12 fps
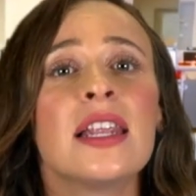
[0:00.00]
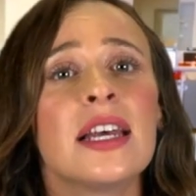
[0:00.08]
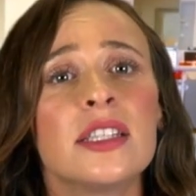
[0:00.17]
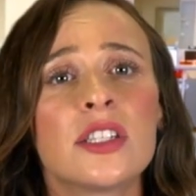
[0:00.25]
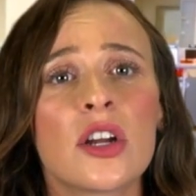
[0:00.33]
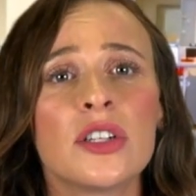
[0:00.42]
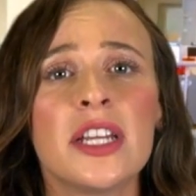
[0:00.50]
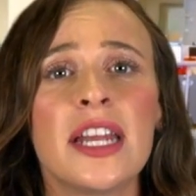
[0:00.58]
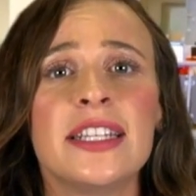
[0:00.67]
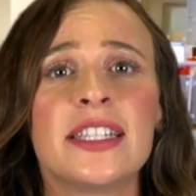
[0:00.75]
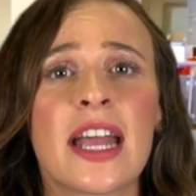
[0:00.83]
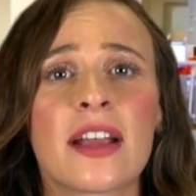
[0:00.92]
Let's start
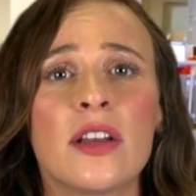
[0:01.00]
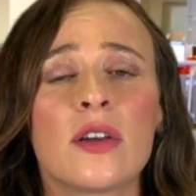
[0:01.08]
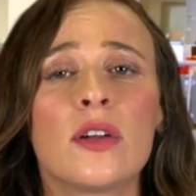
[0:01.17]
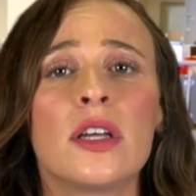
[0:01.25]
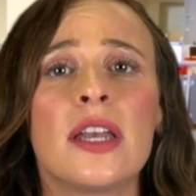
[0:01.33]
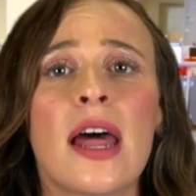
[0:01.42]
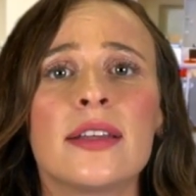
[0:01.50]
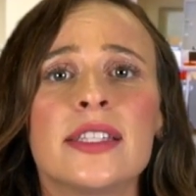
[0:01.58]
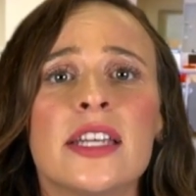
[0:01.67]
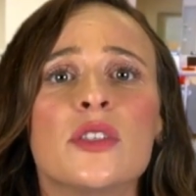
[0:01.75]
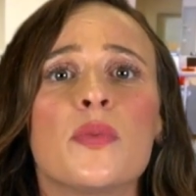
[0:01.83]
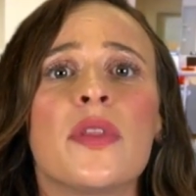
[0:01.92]
today's technical
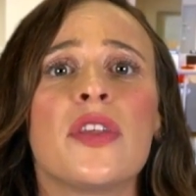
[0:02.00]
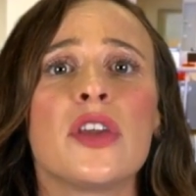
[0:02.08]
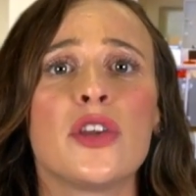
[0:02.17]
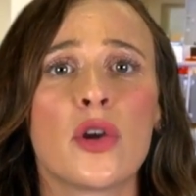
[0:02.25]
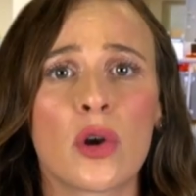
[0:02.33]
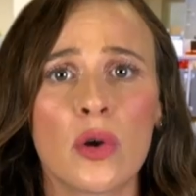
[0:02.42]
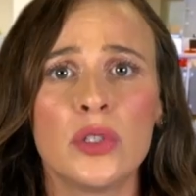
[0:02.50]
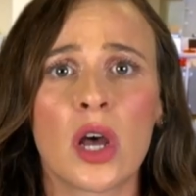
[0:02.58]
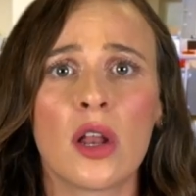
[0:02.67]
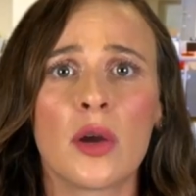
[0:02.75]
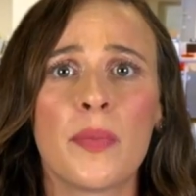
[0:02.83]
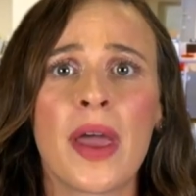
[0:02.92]
analysis with the
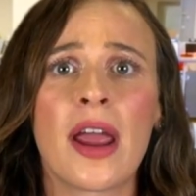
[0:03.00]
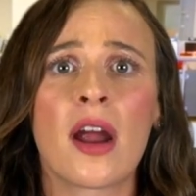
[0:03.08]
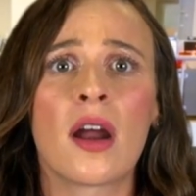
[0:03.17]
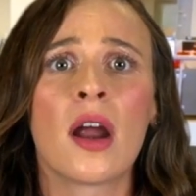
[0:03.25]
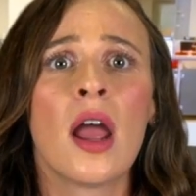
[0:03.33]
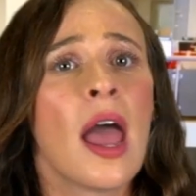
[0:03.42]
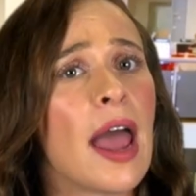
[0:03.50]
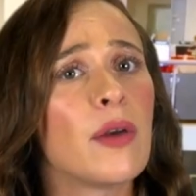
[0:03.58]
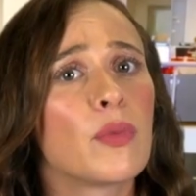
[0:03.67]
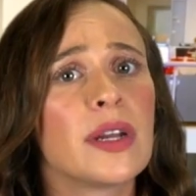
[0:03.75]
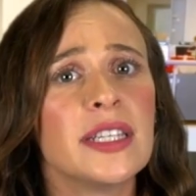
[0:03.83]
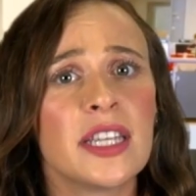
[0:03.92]
euro-dollar pair
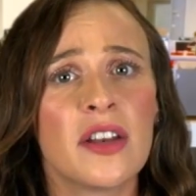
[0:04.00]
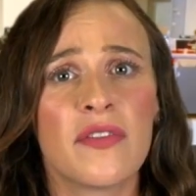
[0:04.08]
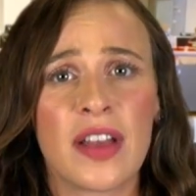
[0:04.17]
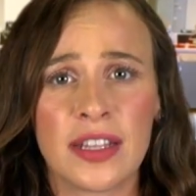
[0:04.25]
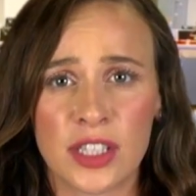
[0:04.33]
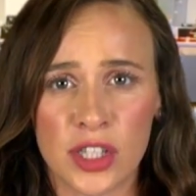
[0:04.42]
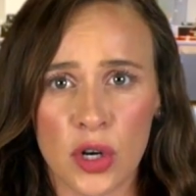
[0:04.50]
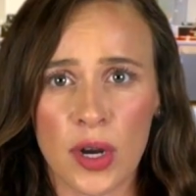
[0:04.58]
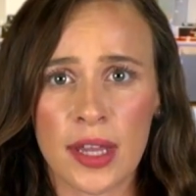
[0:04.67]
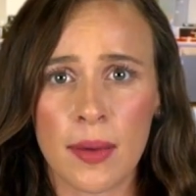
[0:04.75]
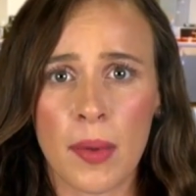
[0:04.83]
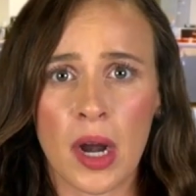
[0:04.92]
and recent events
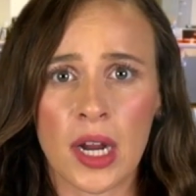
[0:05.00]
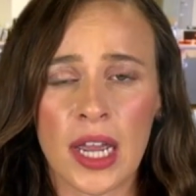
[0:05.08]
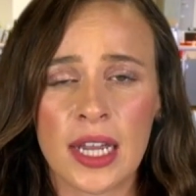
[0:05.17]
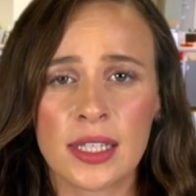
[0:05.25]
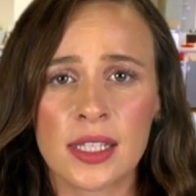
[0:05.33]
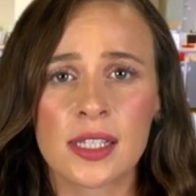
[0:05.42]
during the market.